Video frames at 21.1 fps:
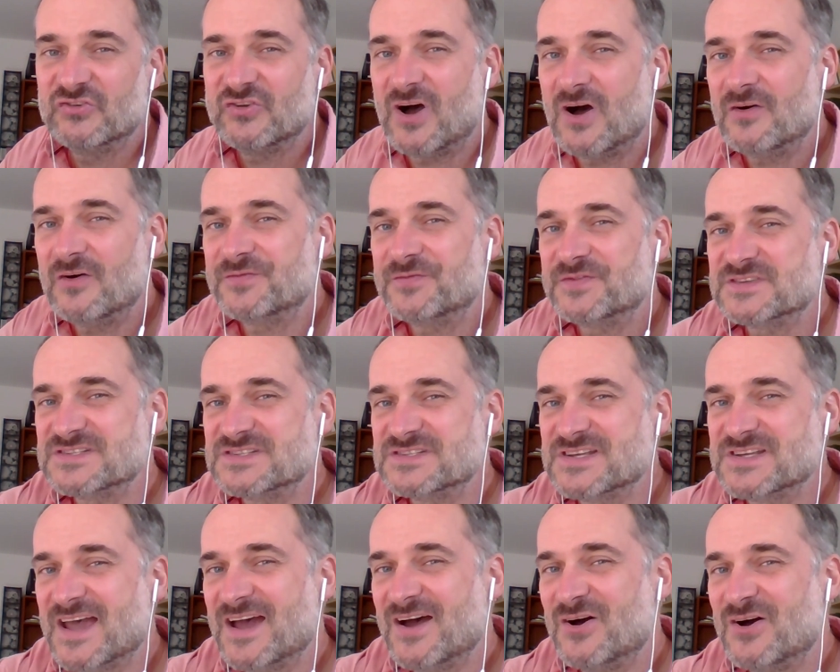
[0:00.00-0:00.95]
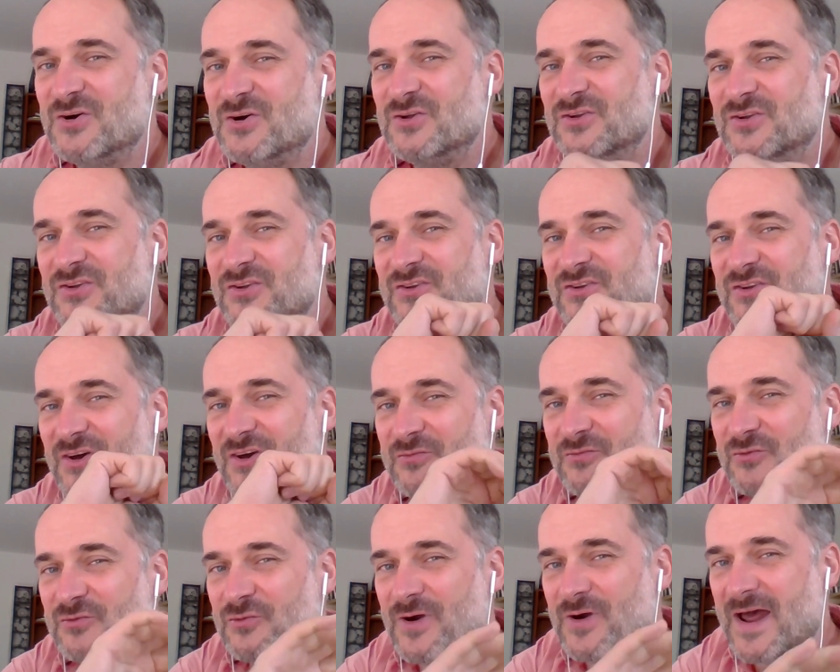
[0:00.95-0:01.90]
soft sound
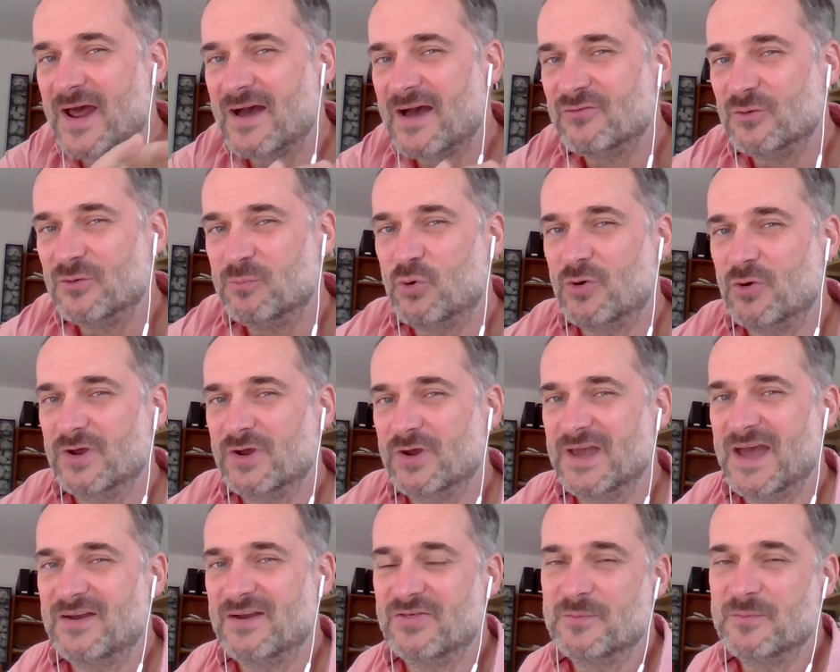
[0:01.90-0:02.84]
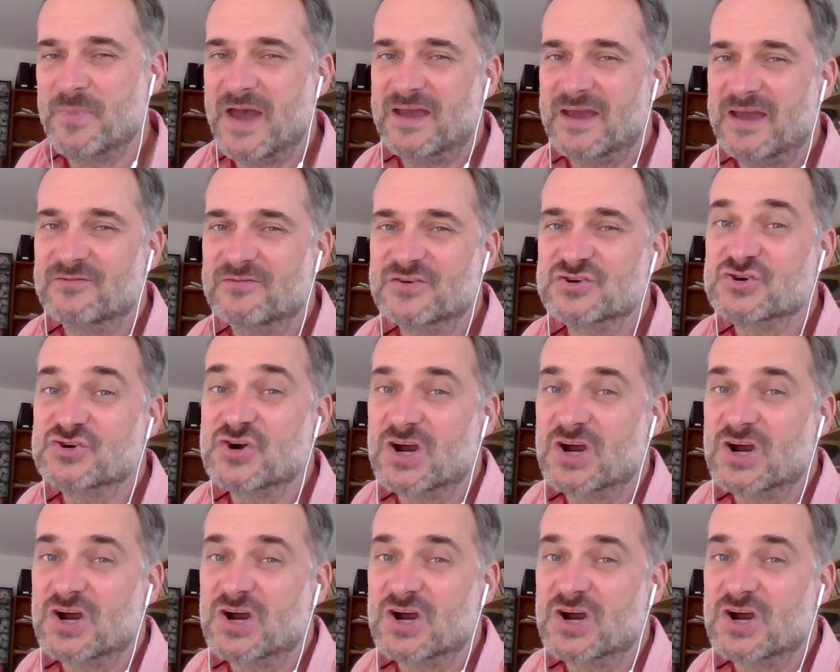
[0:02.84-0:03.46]
of gravel pouring out of the back of a